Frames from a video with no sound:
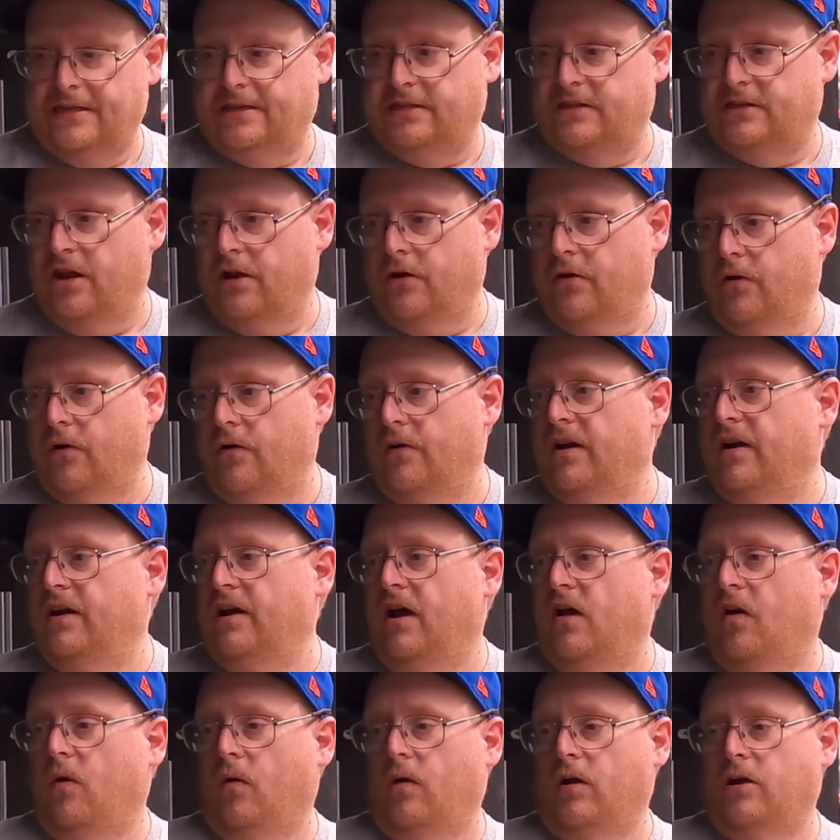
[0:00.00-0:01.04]
it's another
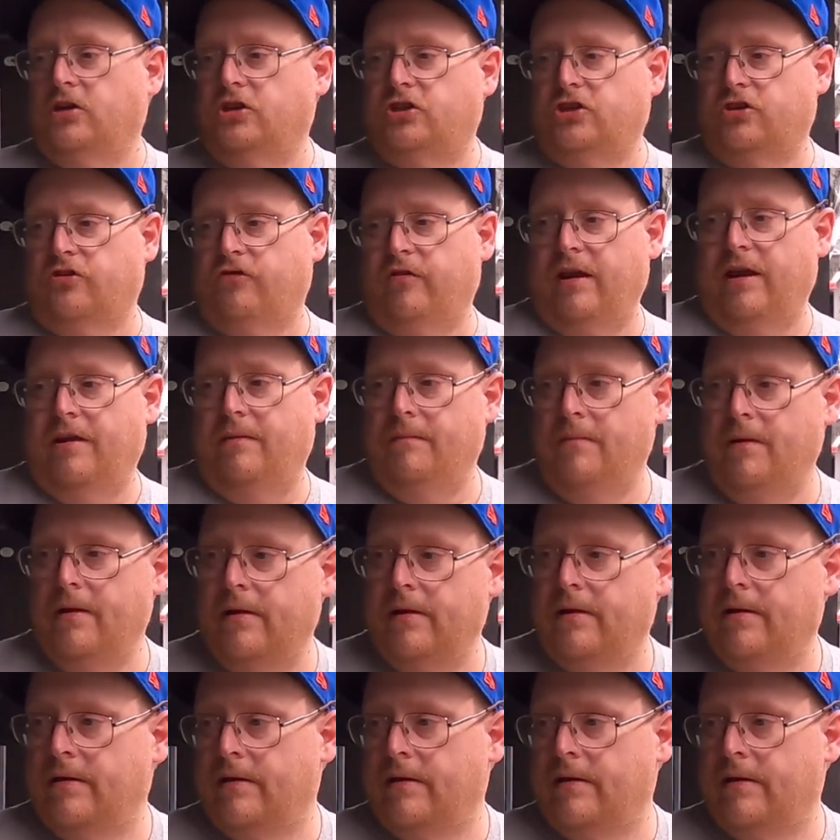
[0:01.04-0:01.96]
orange cream.